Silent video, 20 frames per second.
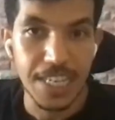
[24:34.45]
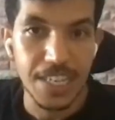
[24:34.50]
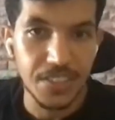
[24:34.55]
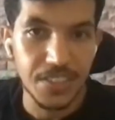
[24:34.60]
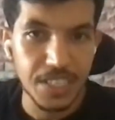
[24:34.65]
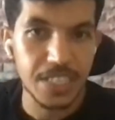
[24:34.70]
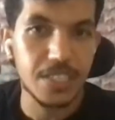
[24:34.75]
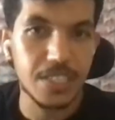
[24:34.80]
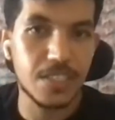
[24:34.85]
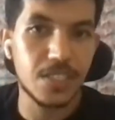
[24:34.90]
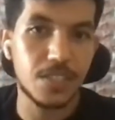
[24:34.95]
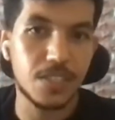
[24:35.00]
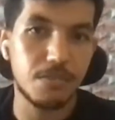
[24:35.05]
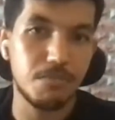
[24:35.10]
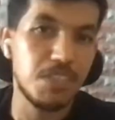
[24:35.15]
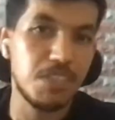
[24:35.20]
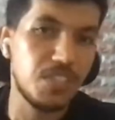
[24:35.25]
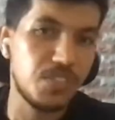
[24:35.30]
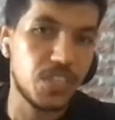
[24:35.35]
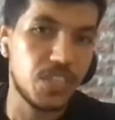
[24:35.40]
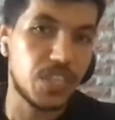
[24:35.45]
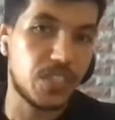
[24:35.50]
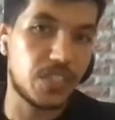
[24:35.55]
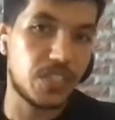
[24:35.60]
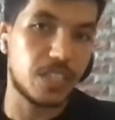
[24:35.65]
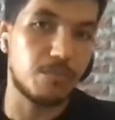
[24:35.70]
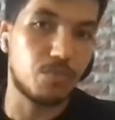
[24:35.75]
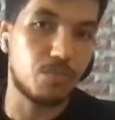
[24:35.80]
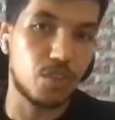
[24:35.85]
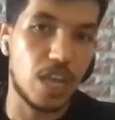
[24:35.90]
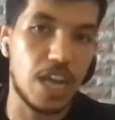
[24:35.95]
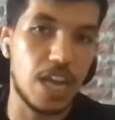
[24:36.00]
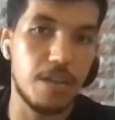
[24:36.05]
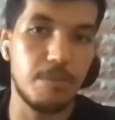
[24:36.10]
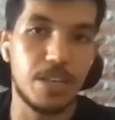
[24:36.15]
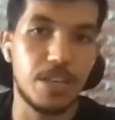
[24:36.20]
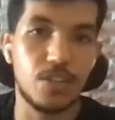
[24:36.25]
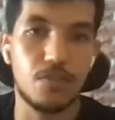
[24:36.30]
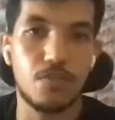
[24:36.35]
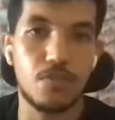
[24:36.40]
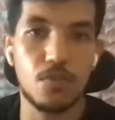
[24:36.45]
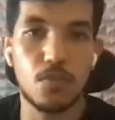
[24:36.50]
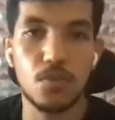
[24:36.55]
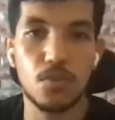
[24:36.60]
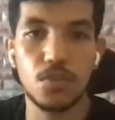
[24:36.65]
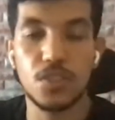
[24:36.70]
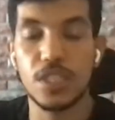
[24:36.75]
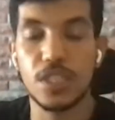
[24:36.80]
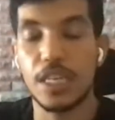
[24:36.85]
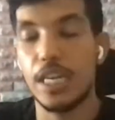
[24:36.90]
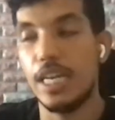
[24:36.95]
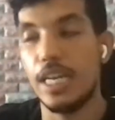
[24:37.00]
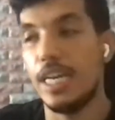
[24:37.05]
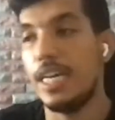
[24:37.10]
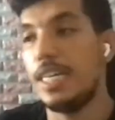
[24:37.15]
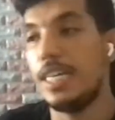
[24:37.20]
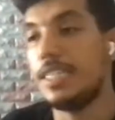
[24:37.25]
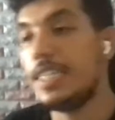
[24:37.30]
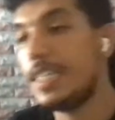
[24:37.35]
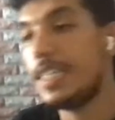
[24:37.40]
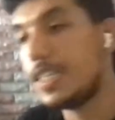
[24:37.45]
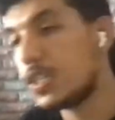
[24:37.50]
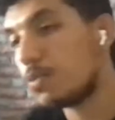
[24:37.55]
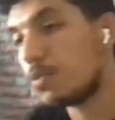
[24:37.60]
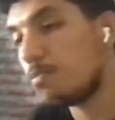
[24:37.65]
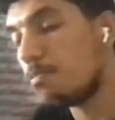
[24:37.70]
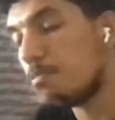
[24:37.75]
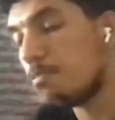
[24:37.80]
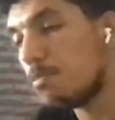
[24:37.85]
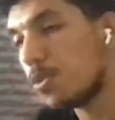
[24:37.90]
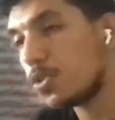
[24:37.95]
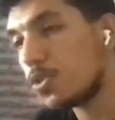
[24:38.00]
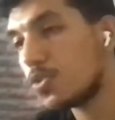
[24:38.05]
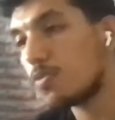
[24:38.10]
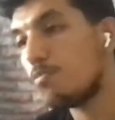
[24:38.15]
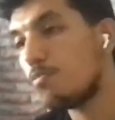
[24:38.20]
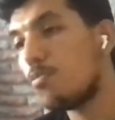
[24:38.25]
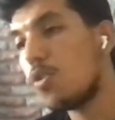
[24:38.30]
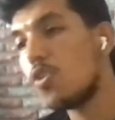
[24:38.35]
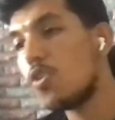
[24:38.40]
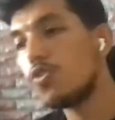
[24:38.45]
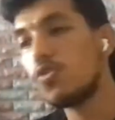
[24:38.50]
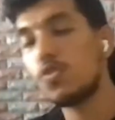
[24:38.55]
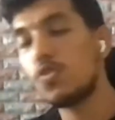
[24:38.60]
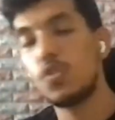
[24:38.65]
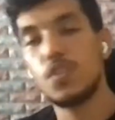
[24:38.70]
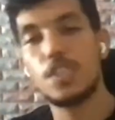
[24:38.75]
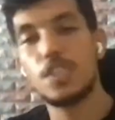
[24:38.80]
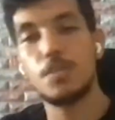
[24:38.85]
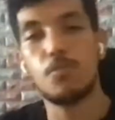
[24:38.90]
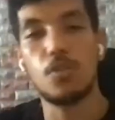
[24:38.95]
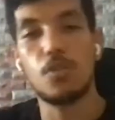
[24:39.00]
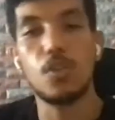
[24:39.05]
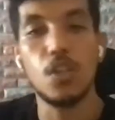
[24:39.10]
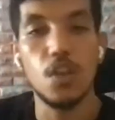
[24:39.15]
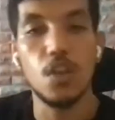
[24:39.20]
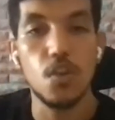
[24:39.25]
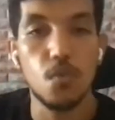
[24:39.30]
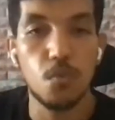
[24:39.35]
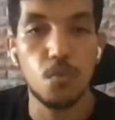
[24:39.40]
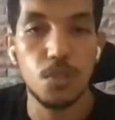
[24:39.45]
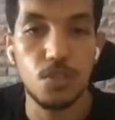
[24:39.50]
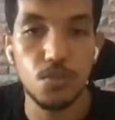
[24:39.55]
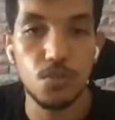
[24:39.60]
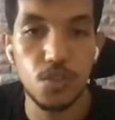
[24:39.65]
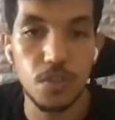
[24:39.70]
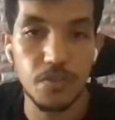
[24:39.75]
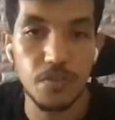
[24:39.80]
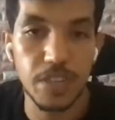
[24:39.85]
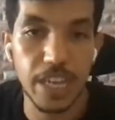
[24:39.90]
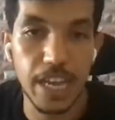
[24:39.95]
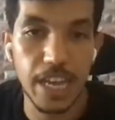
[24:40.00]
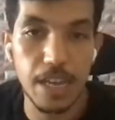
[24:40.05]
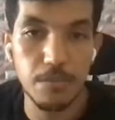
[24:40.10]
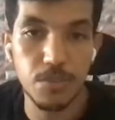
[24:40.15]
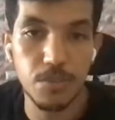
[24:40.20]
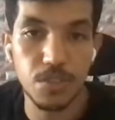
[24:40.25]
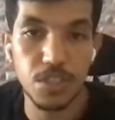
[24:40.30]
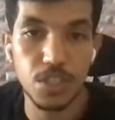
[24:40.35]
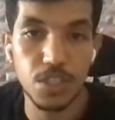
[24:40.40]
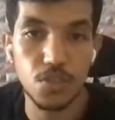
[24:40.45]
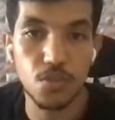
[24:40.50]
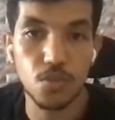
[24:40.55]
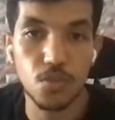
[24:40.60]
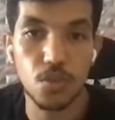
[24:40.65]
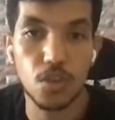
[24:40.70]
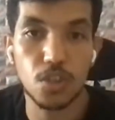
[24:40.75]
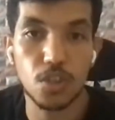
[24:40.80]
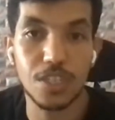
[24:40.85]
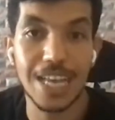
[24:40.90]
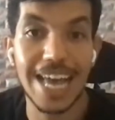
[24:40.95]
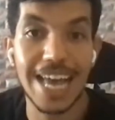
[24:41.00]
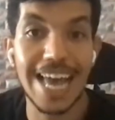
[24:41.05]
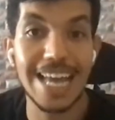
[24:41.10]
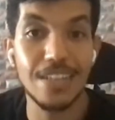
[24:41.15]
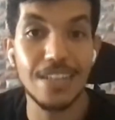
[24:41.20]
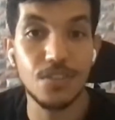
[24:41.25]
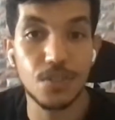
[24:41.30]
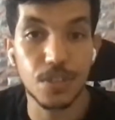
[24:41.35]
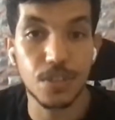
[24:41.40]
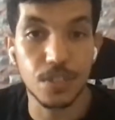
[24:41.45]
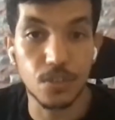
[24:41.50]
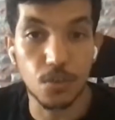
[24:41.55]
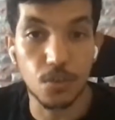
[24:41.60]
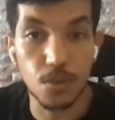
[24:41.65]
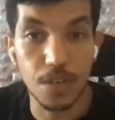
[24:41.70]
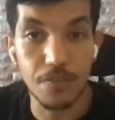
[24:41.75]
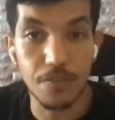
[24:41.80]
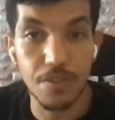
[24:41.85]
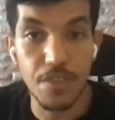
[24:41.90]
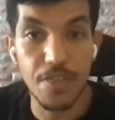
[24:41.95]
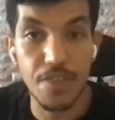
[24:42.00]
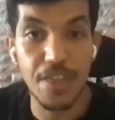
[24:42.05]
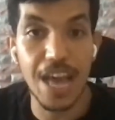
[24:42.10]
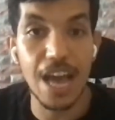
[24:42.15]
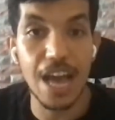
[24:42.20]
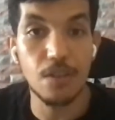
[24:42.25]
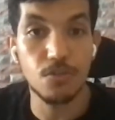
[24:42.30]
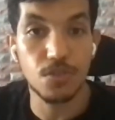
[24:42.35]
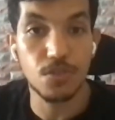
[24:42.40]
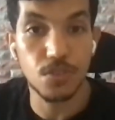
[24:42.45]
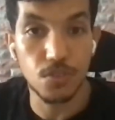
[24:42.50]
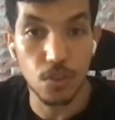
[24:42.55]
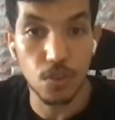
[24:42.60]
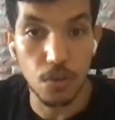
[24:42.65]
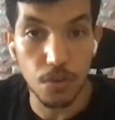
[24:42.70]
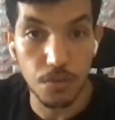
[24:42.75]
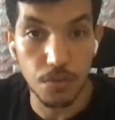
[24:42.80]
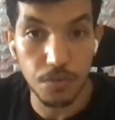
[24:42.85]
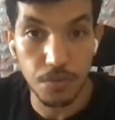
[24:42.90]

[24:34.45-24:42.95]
This takes some time, and of course, it is more noticeable when the JVMs need to run 100 or even thousands of